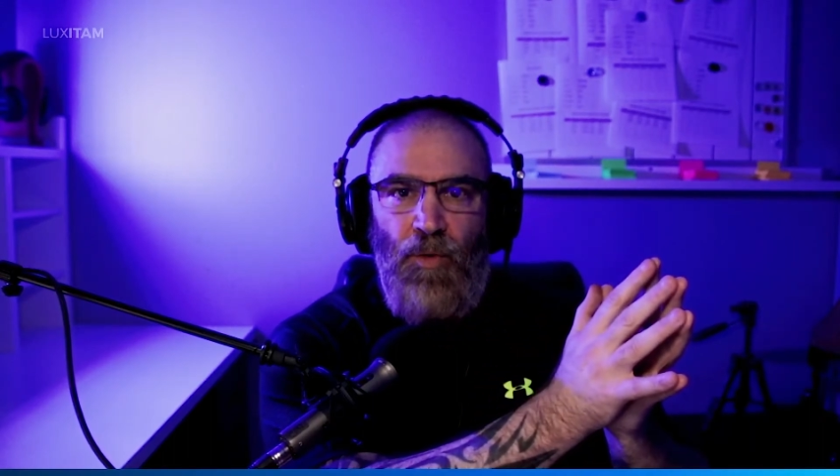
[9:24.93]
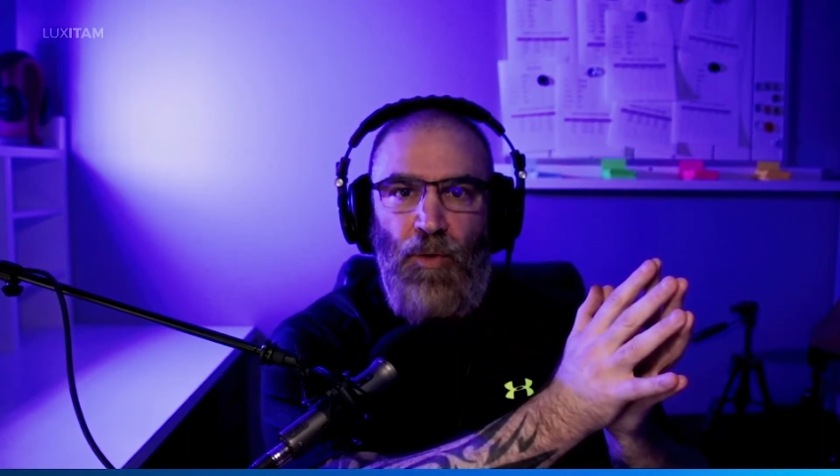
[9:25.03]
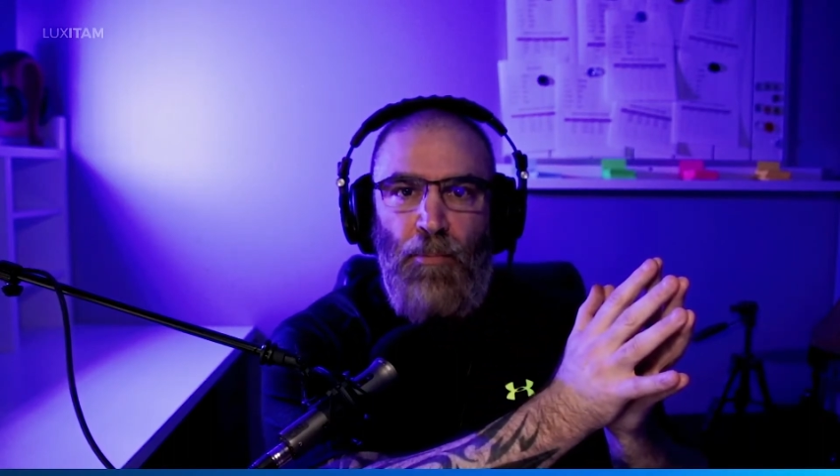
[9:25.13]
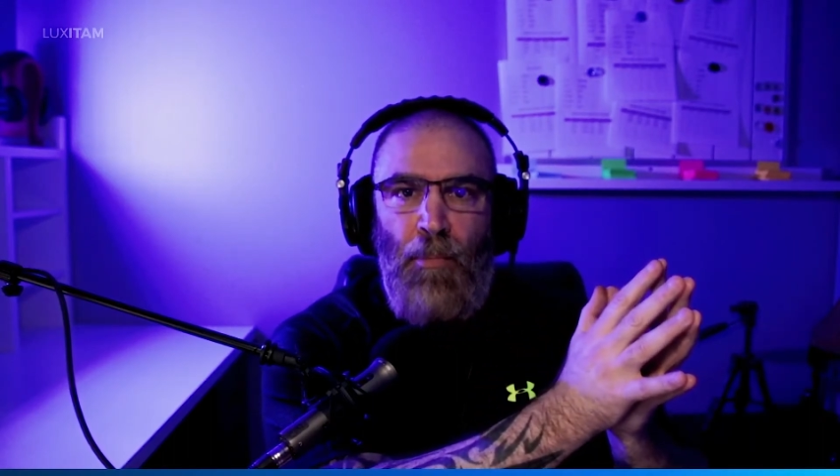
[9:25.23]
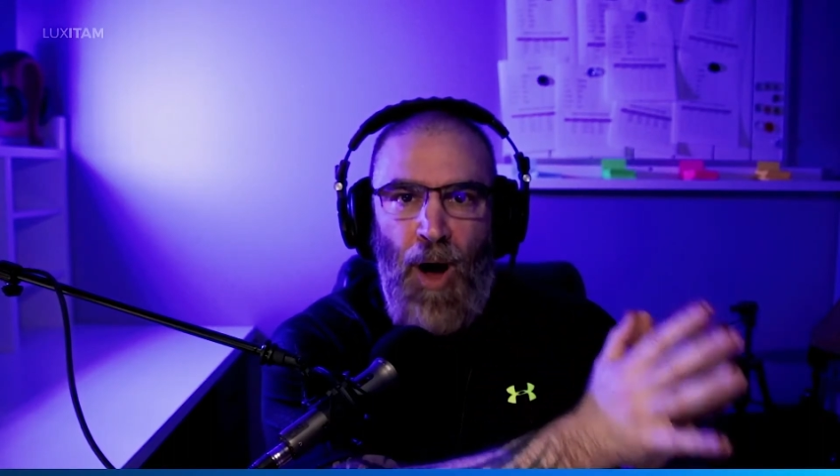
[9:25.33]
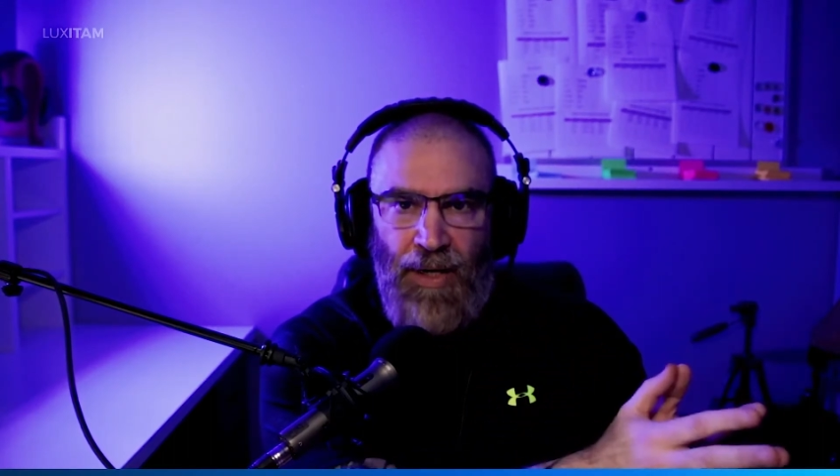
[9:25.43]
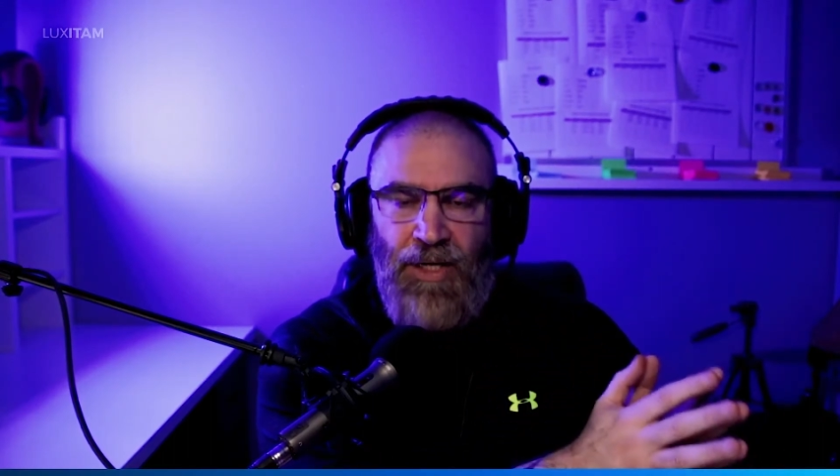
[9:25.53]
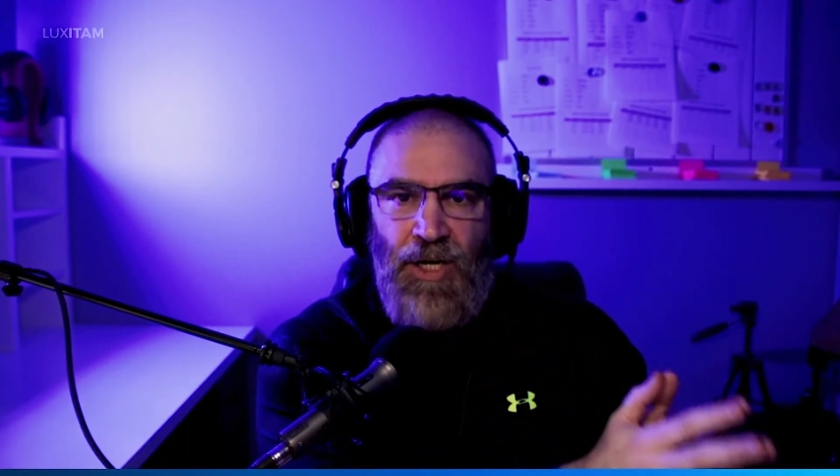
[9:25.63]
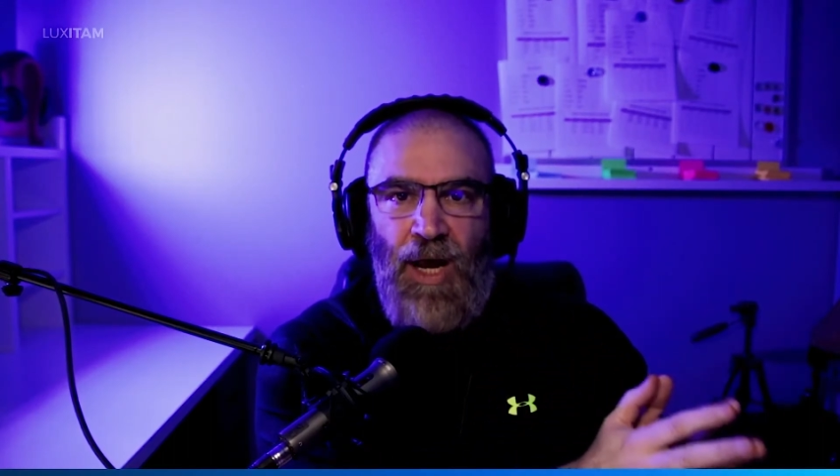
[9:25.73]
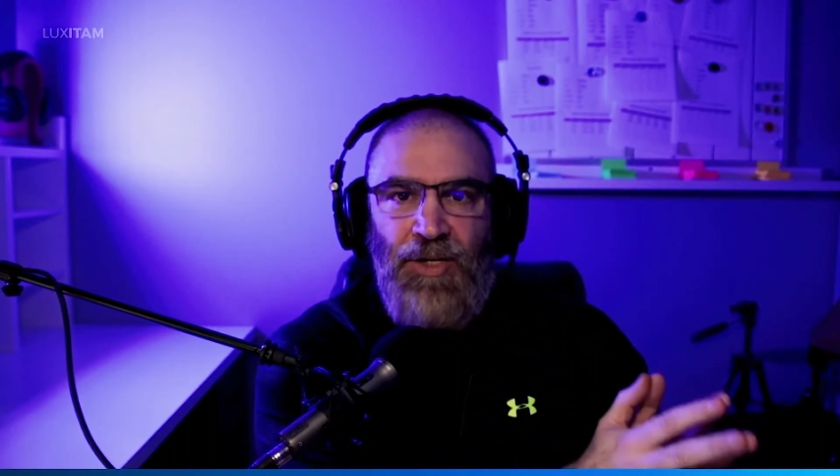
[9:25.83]

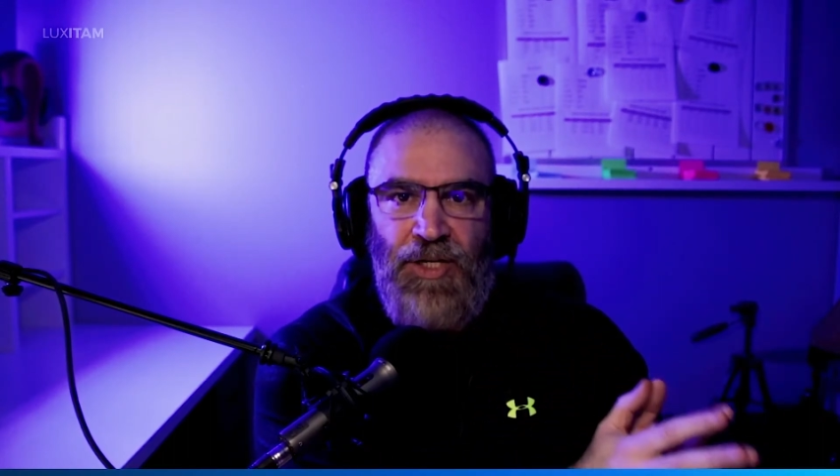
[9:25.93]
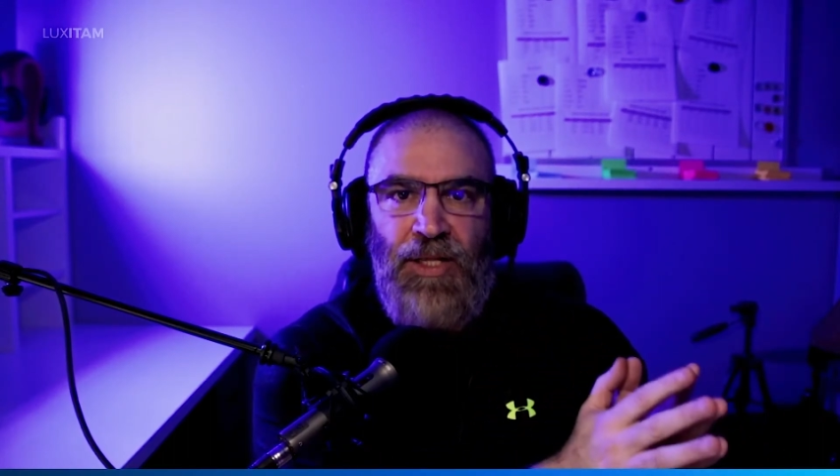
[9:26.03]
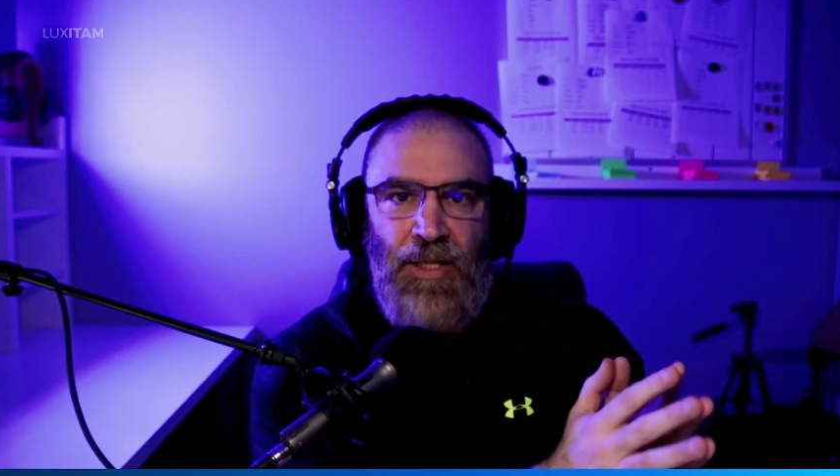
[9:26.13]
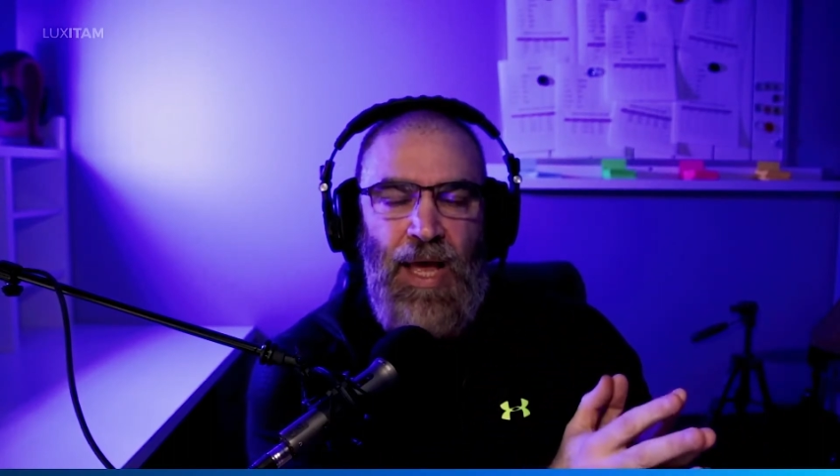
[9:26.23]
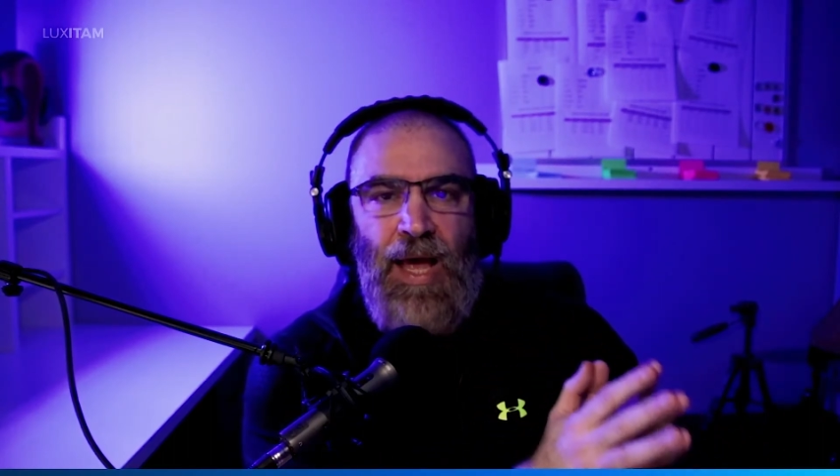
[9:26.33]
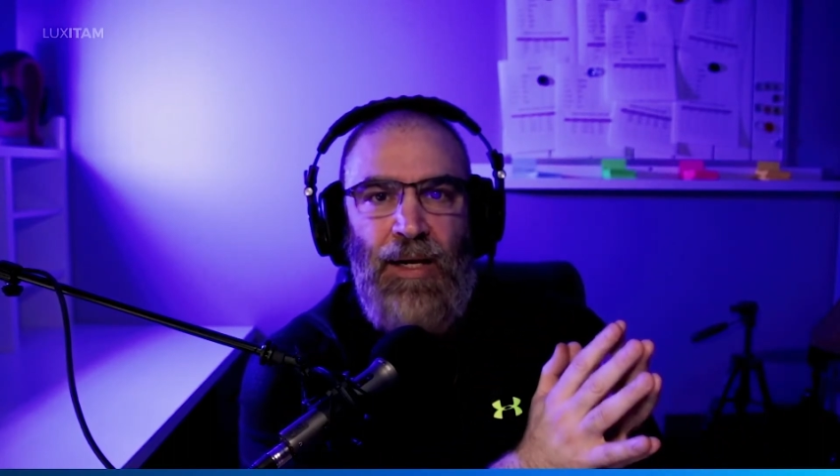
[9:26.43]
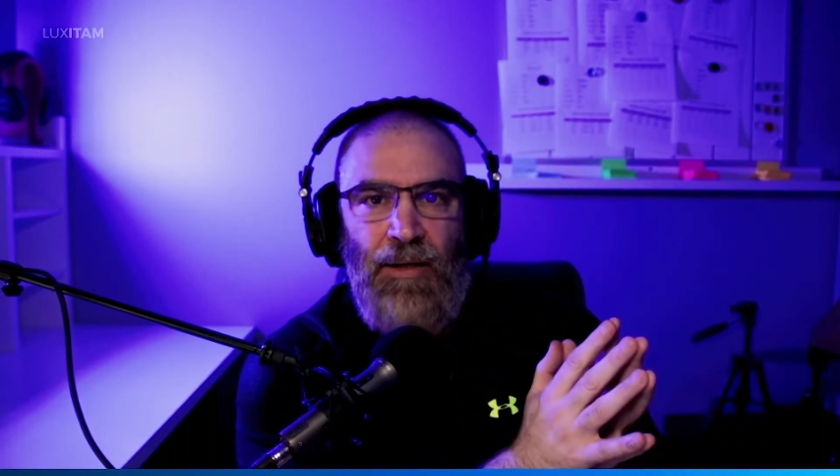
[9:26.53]
monetizing that